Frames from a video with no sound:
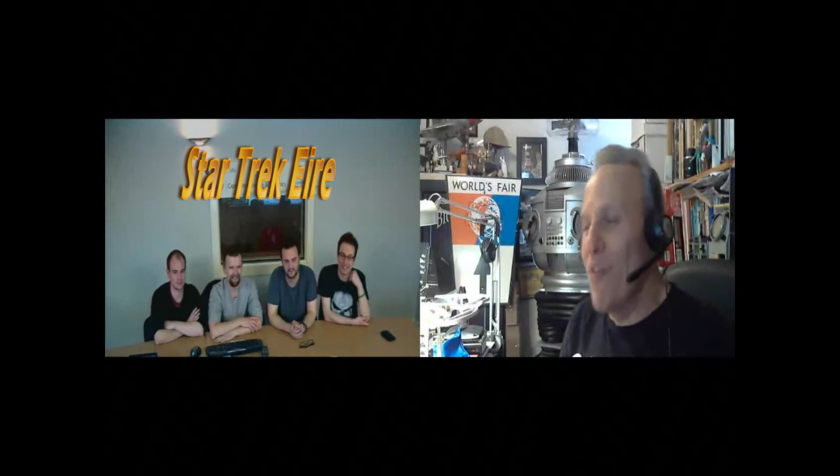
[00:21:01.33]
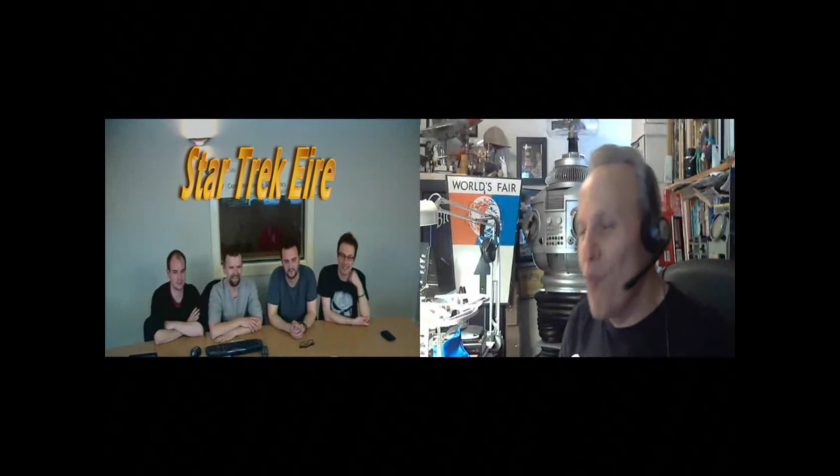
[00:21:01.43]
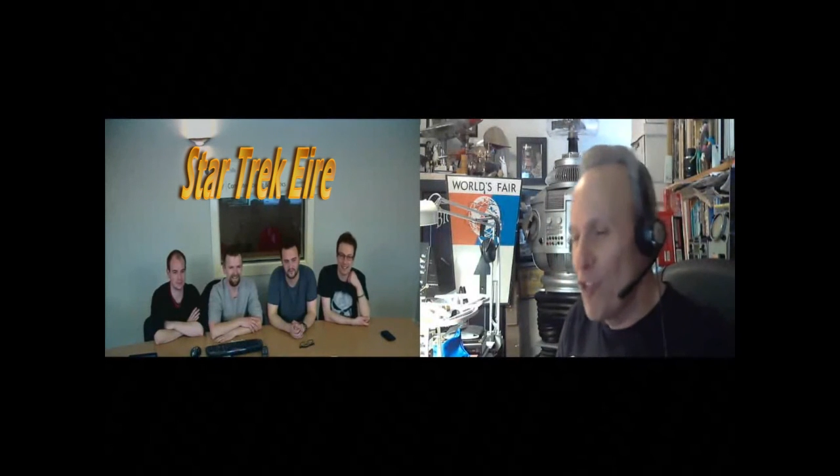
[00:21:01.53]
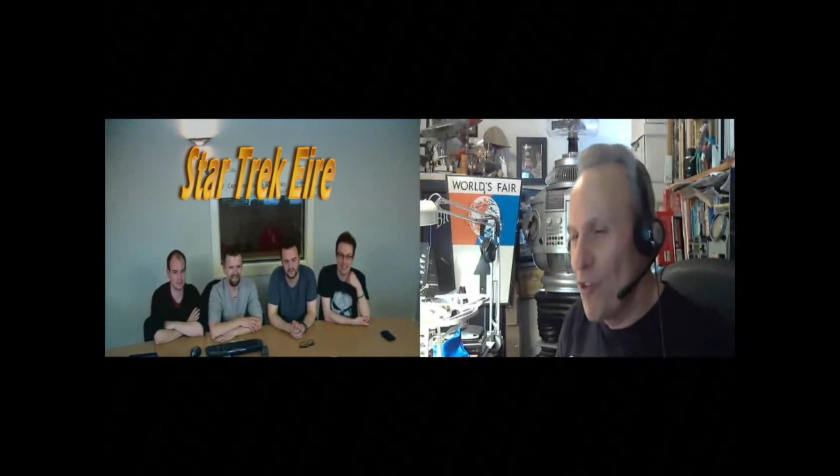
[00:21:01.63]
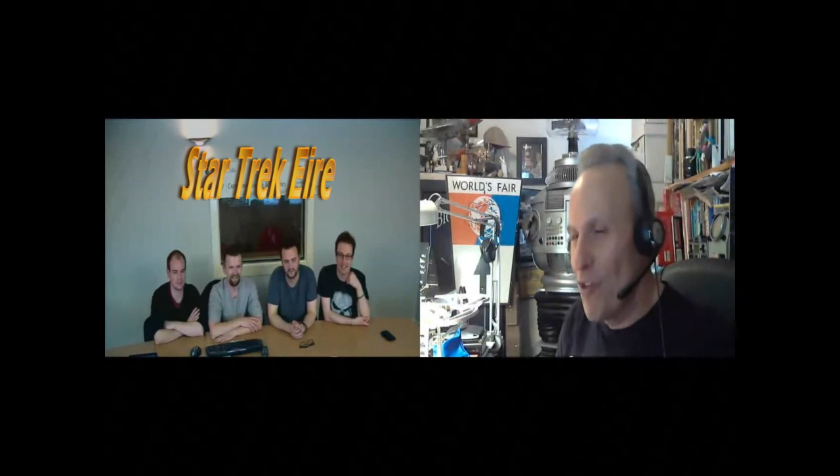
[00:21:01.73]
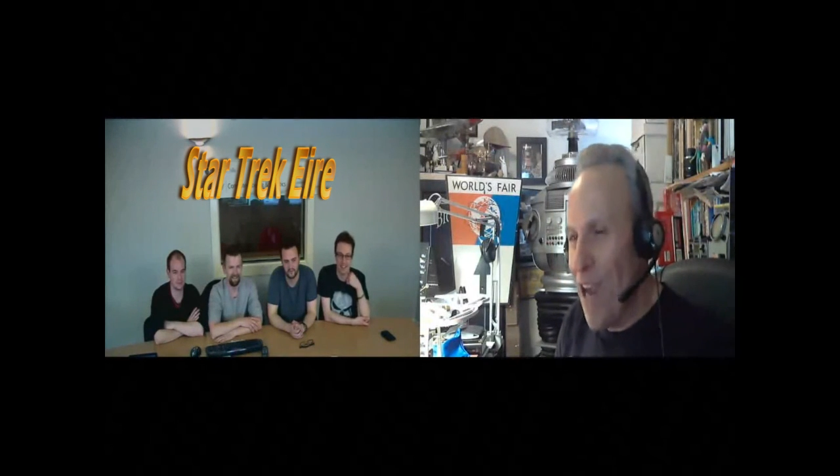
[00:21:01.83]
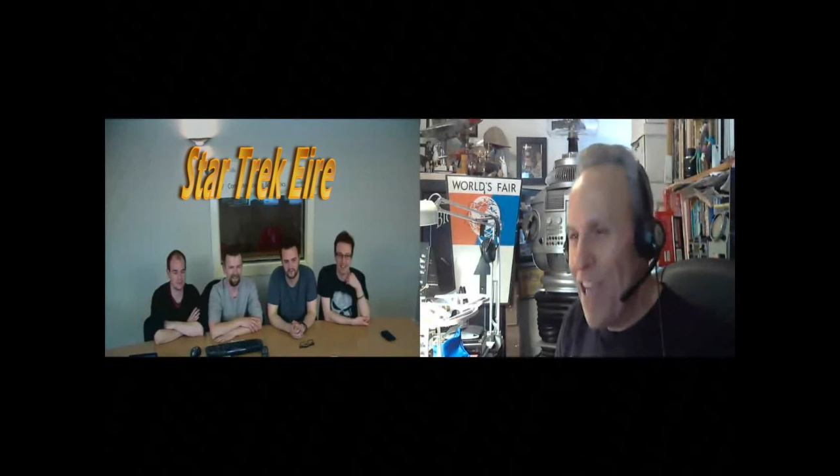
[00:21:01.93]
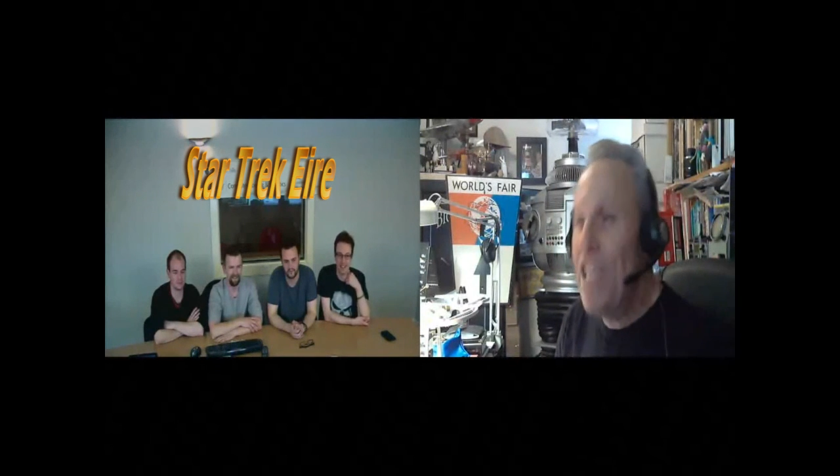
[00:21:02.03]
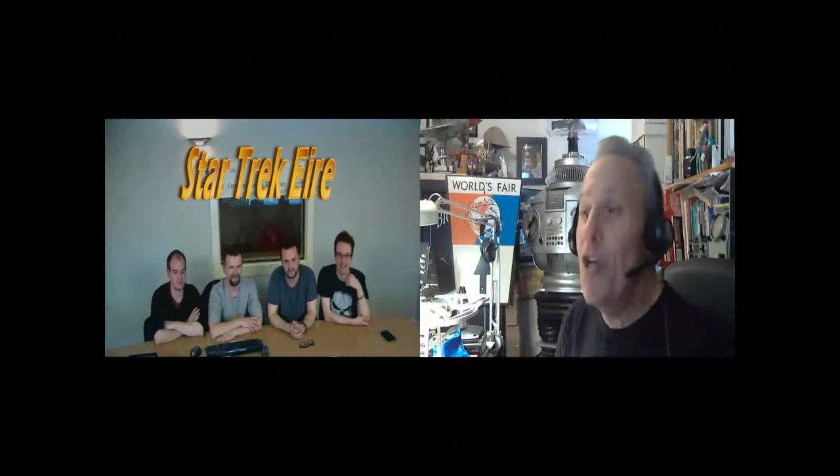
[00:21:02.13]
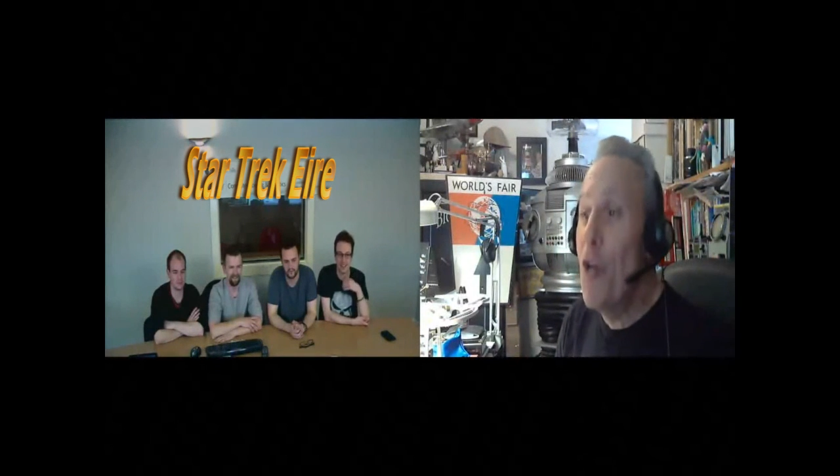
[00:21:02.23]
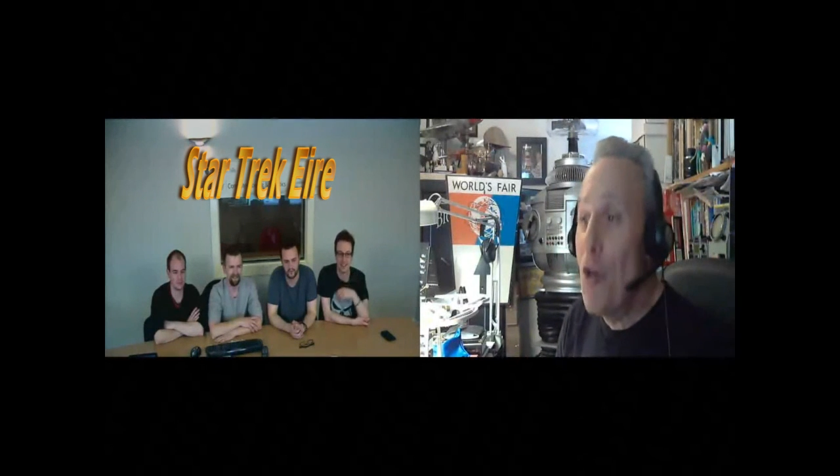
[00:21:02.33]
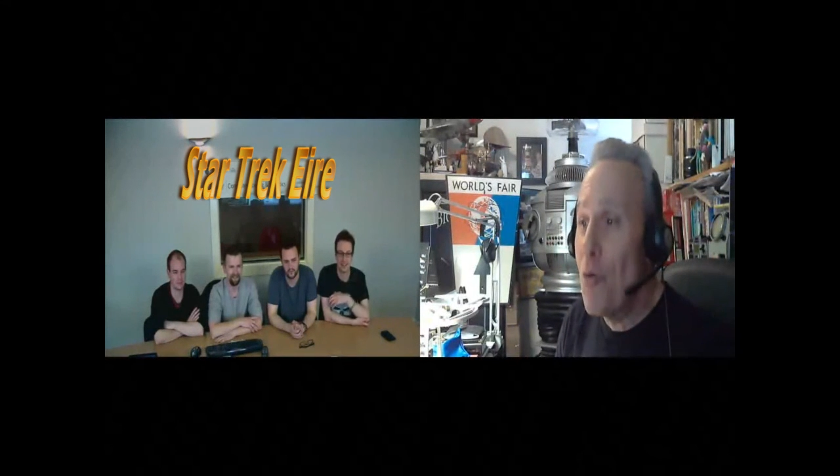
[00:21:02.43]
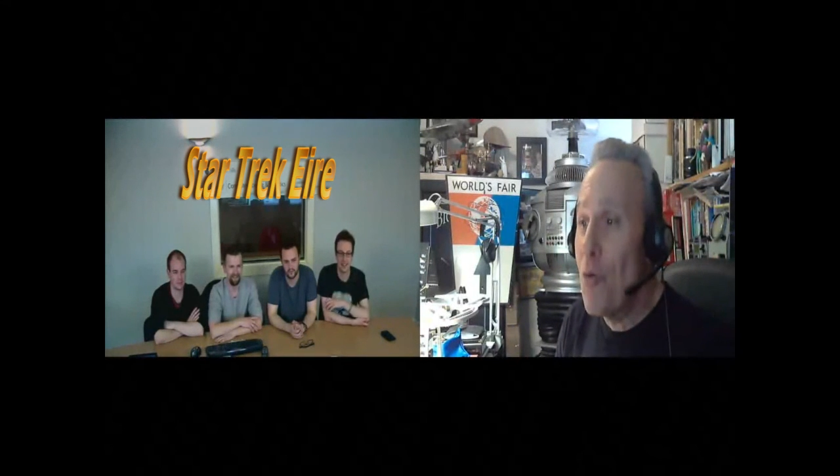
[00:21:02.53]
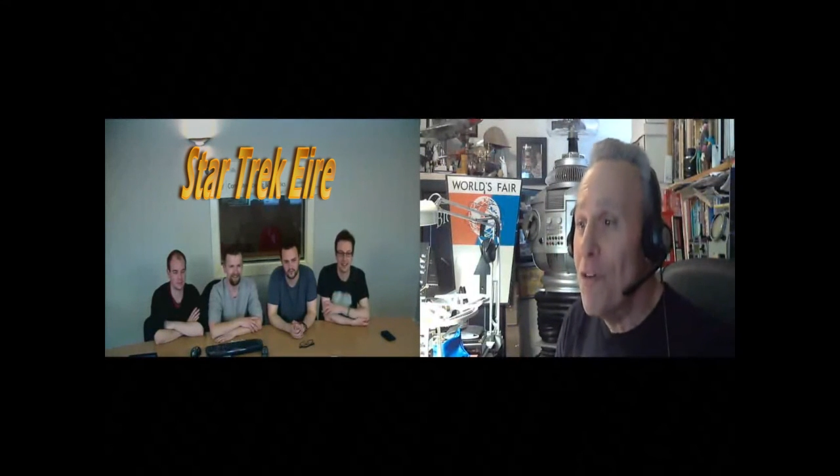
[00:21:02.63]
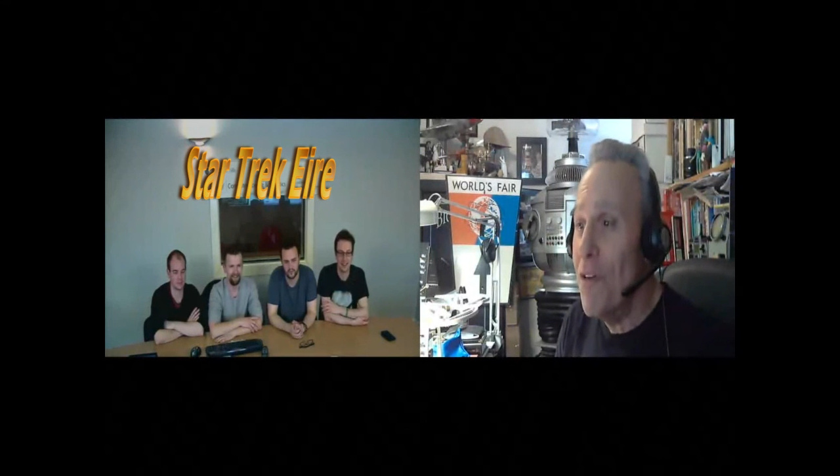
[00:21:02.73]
the wardrobe guy, he knew